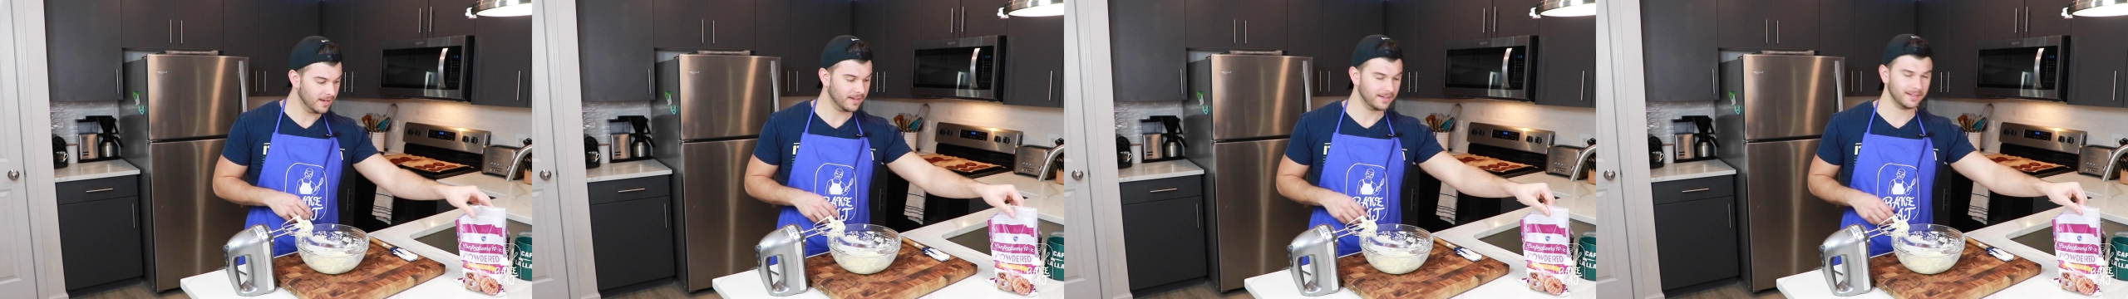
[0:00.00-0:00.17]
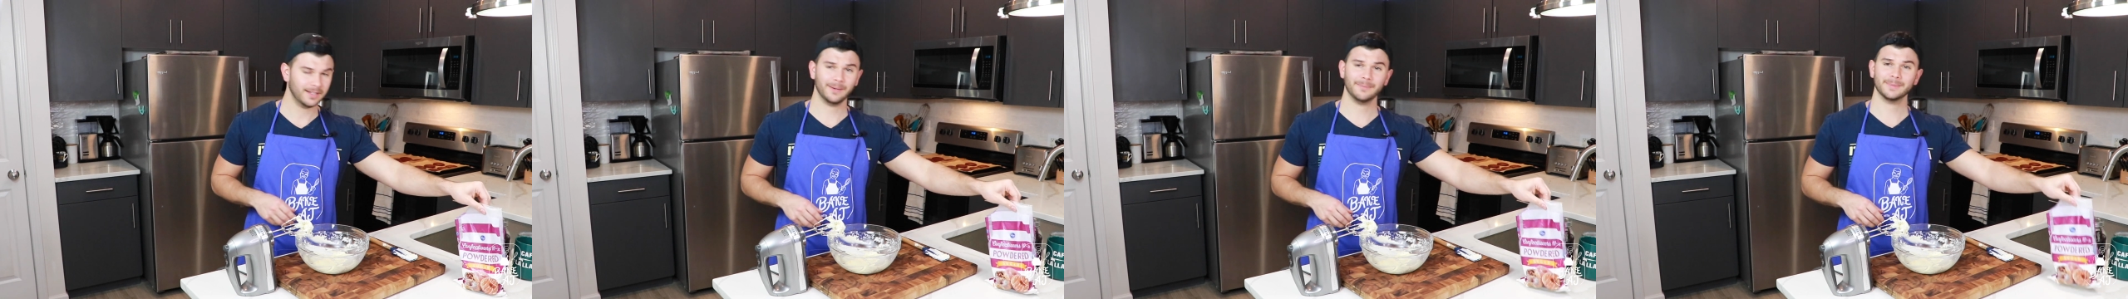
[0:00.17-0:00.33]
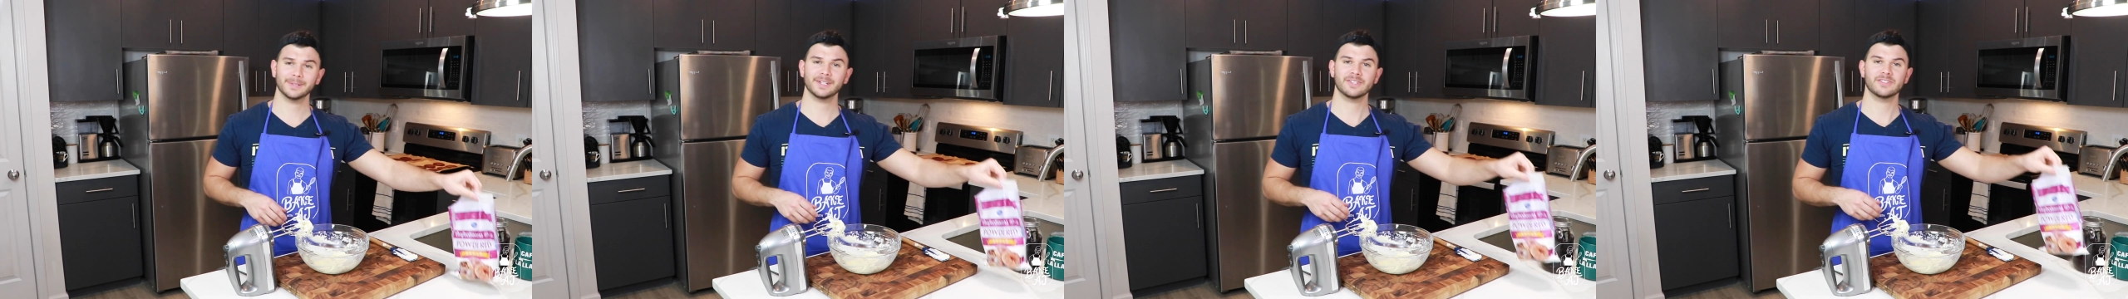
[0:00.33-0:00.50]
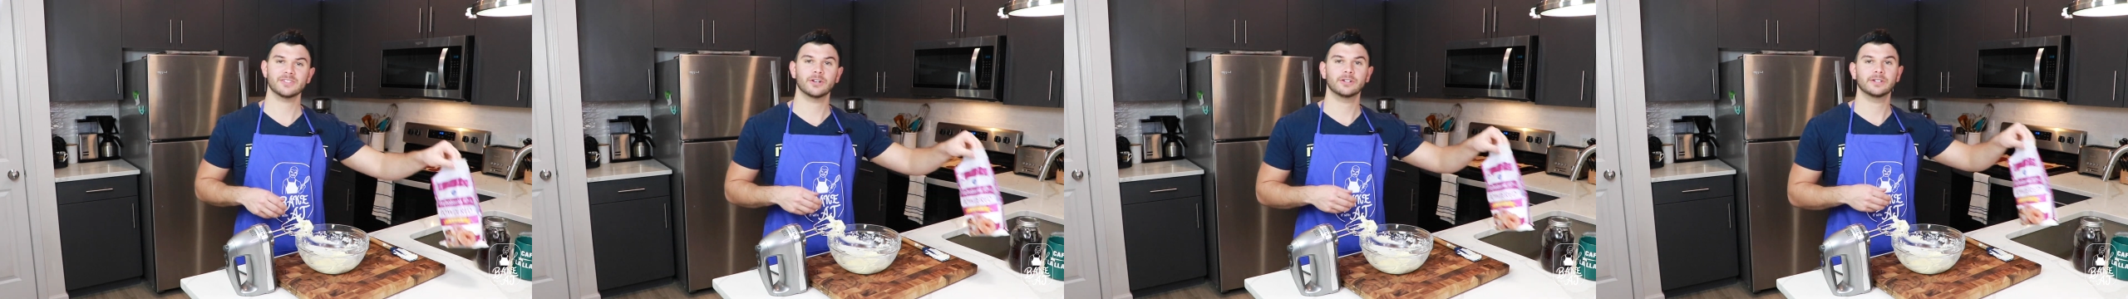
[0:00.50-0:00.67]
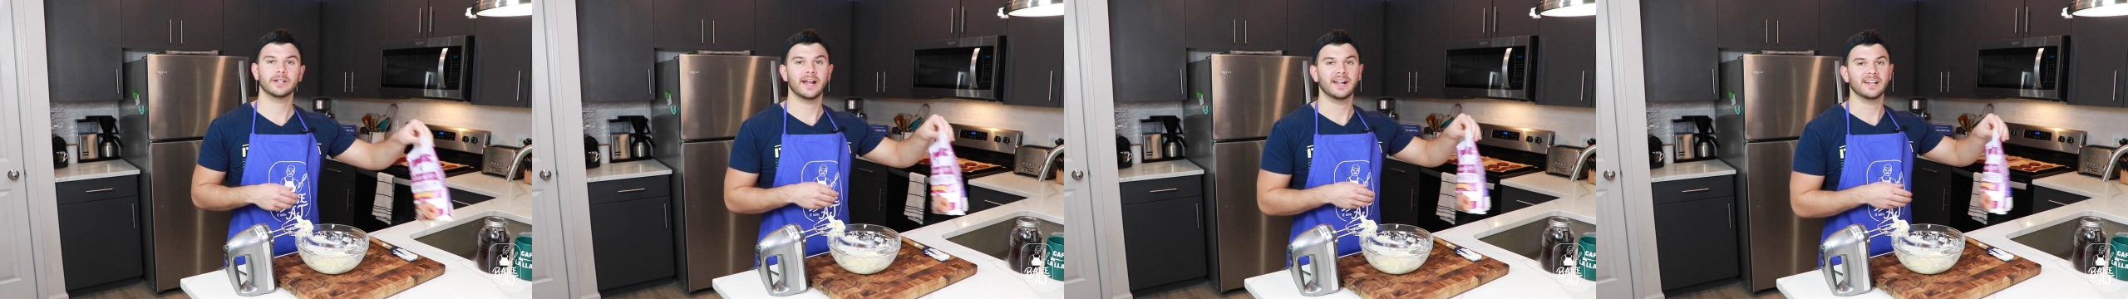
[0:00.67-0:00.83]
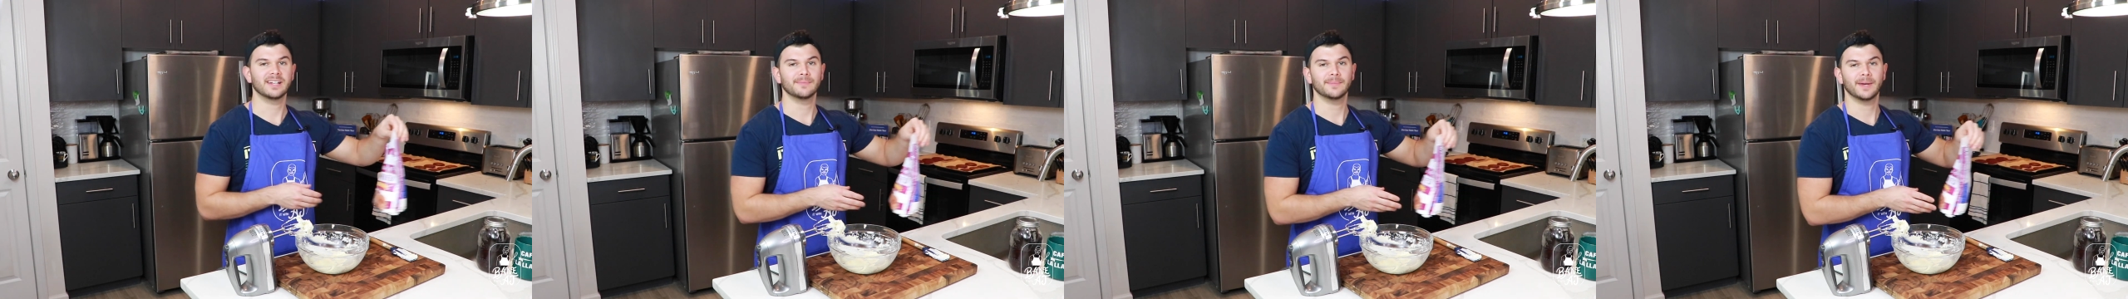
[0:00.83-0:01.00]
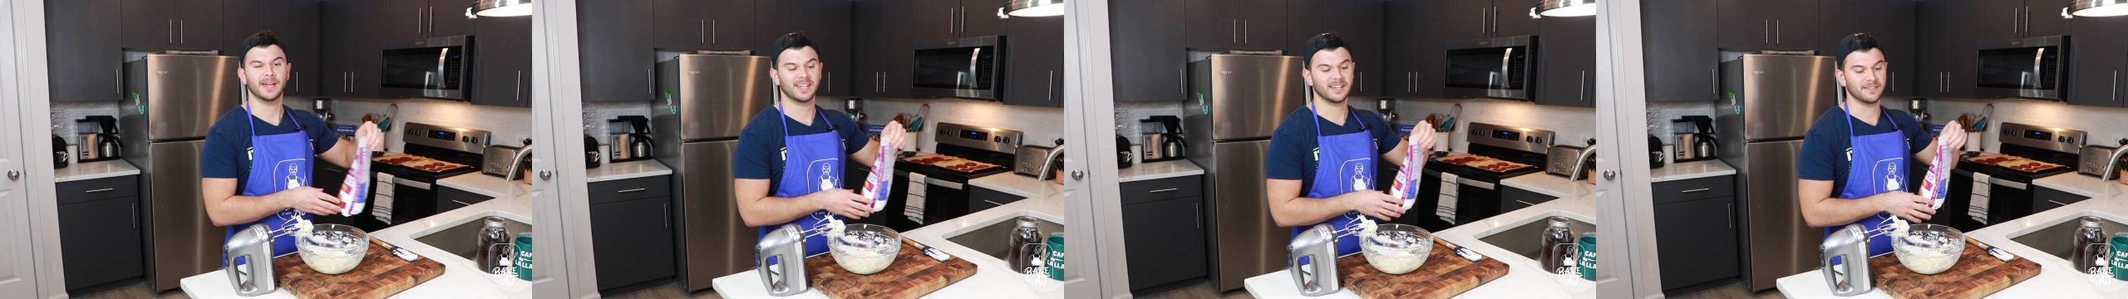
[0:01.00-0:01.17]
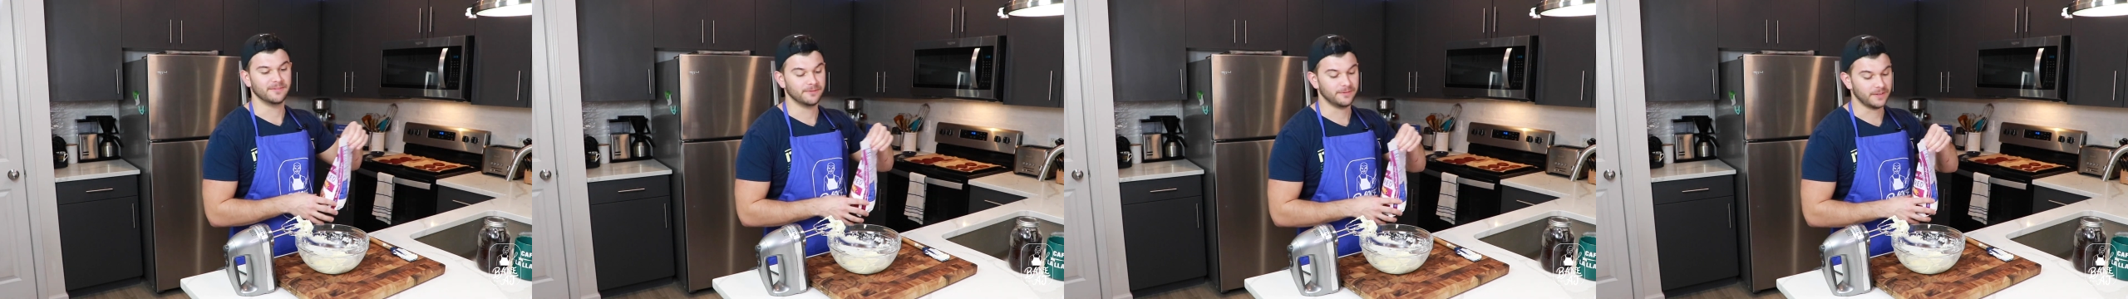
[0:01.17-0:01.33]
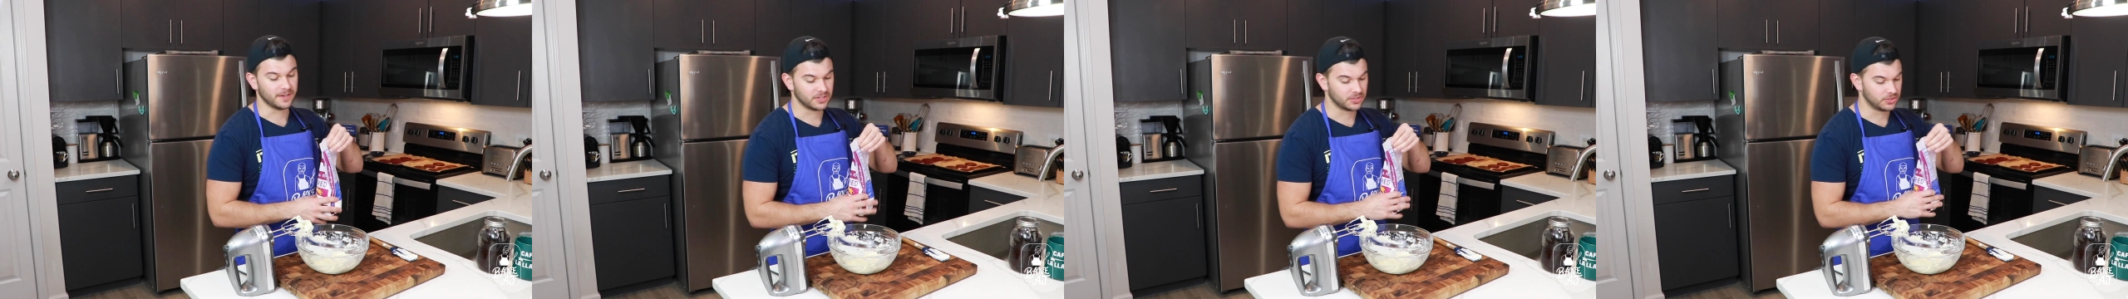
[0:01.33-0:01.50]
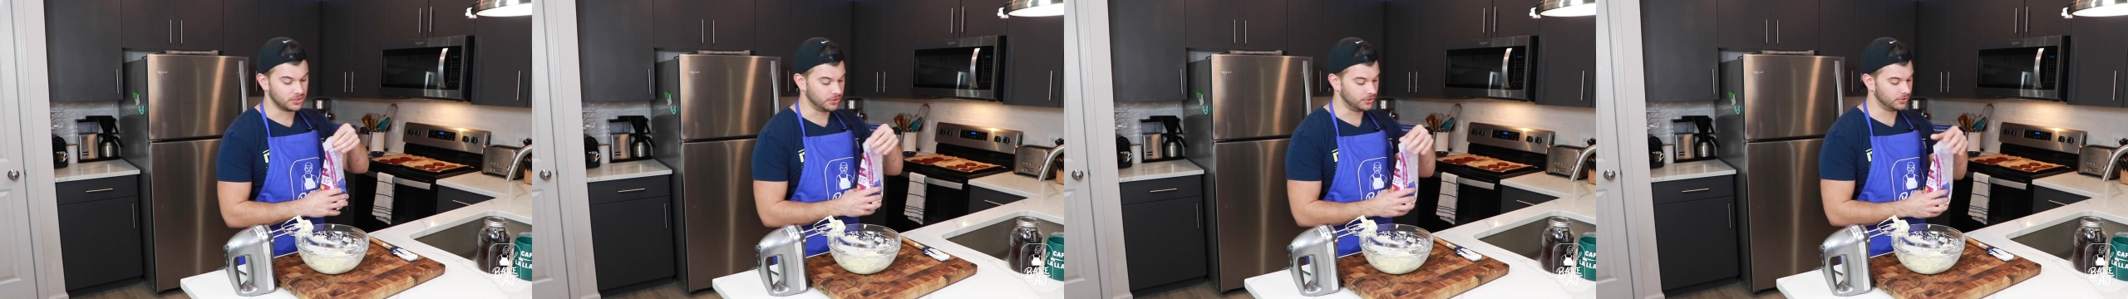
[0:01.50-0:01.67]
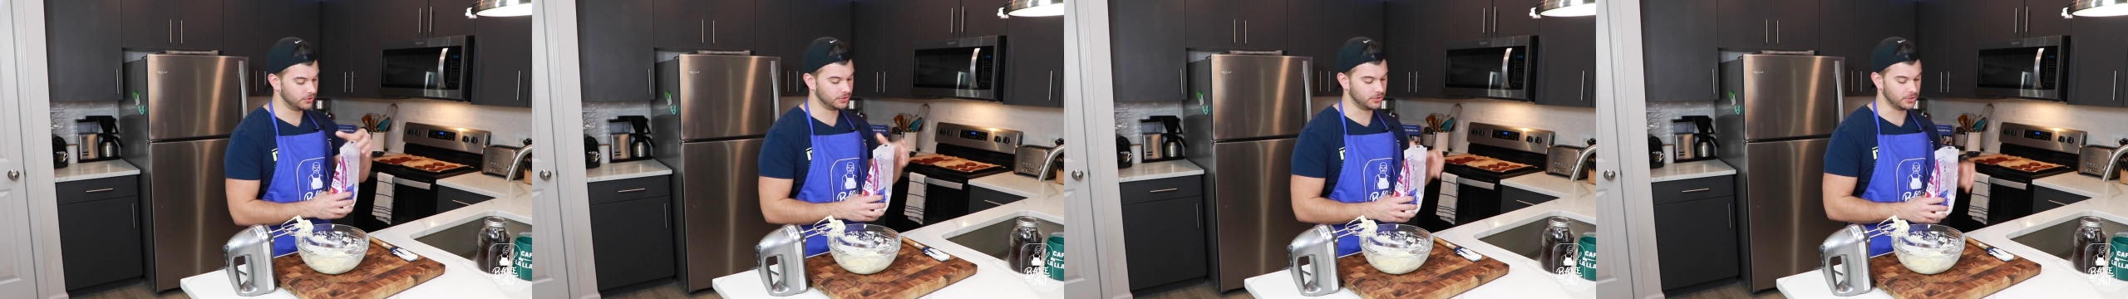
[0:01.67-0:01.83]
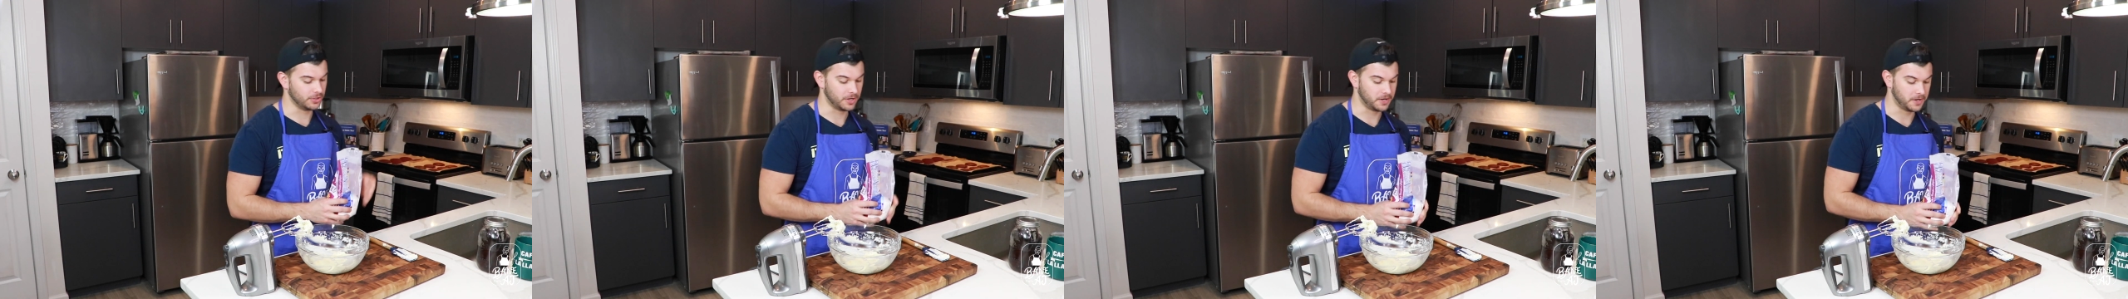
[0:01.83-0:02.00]
Now I'm gonna start adding my confectioner's
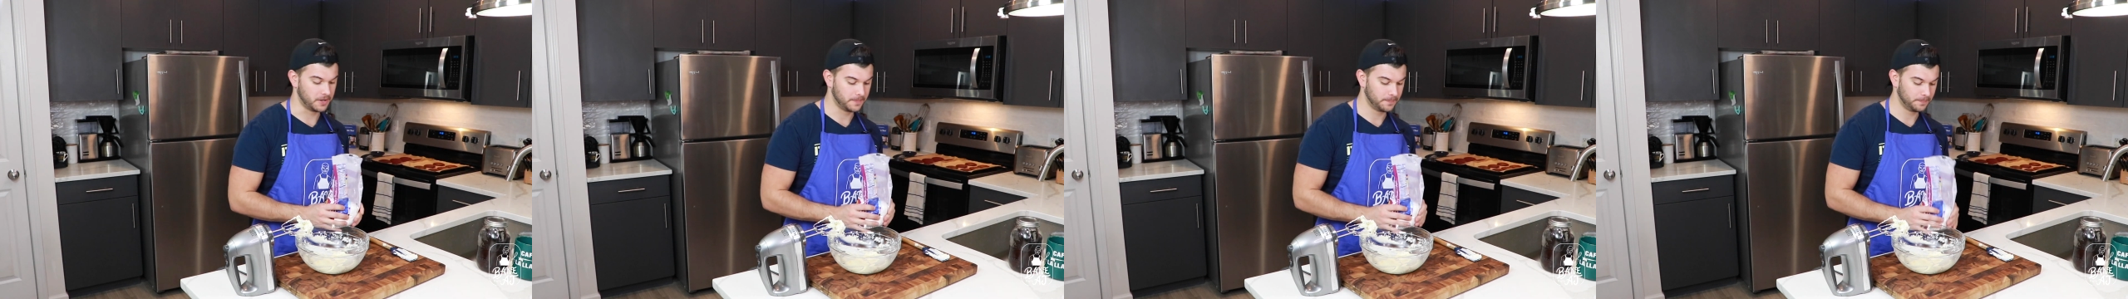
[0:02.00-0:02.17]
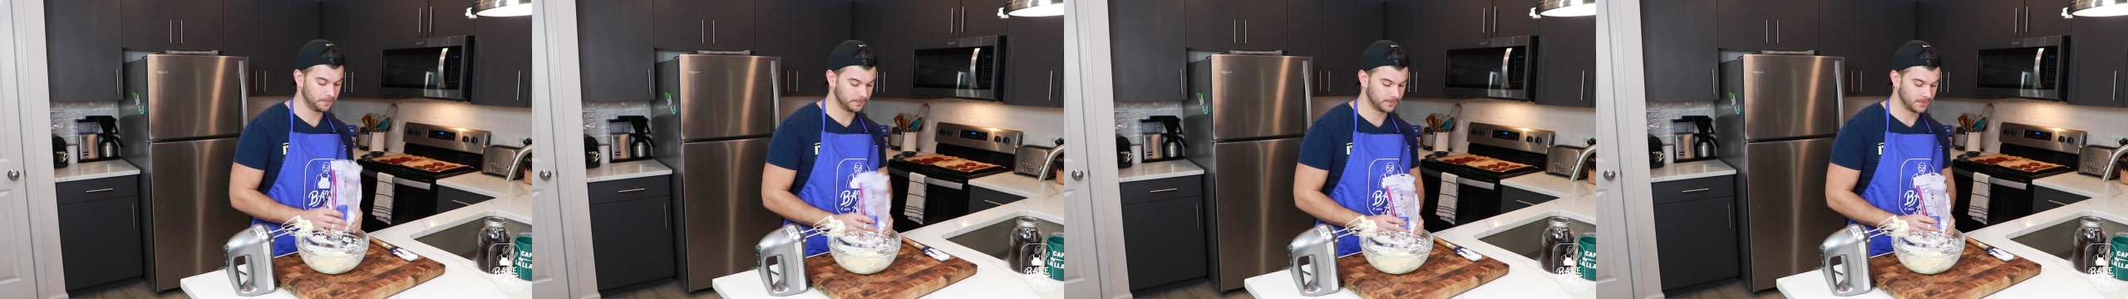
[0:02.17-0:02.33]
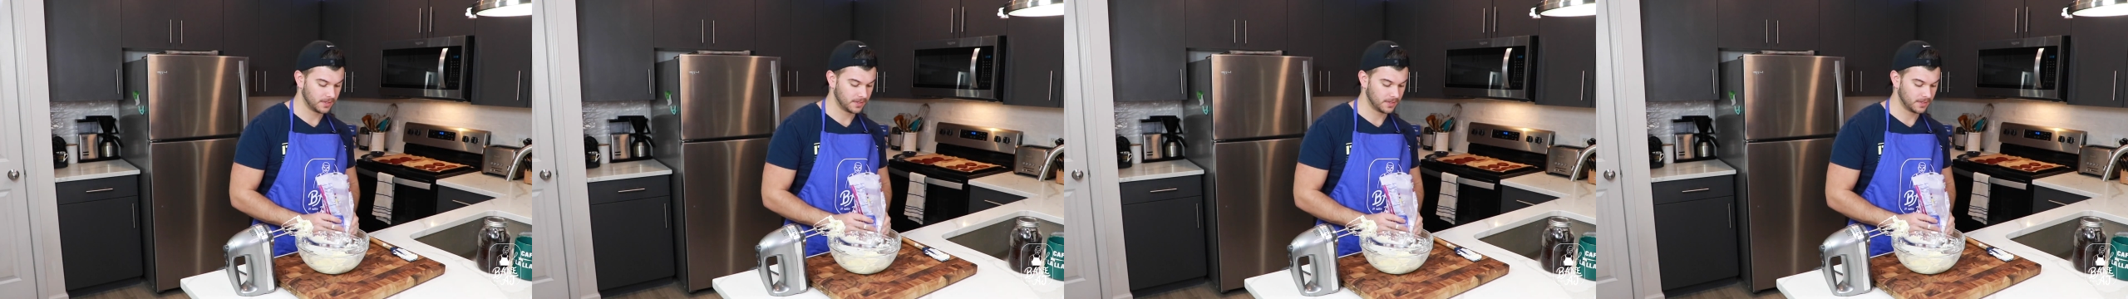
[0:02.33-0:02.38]
sugar.